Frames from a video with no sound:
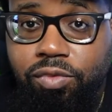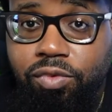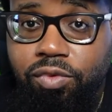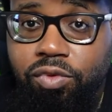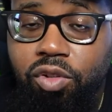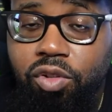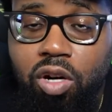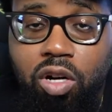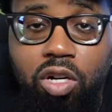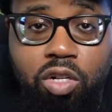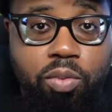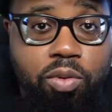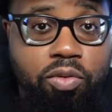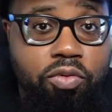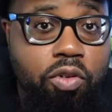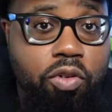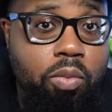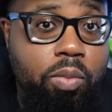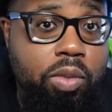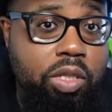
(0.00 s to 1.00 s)
far as
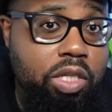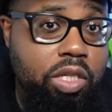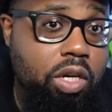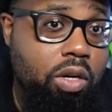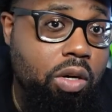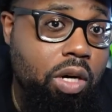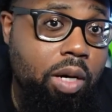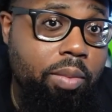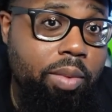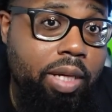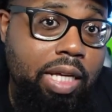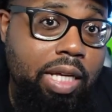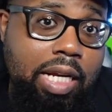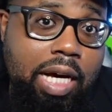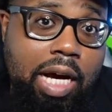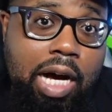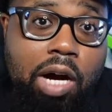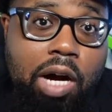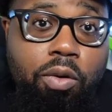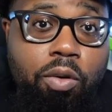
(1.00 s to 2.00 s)
performance go, I'm getting
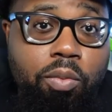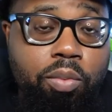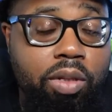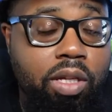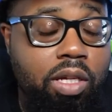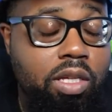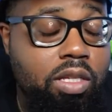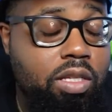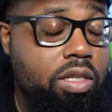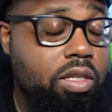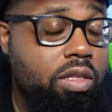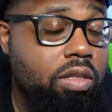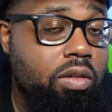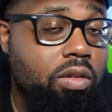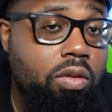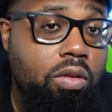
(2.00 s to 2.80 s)
an hour plus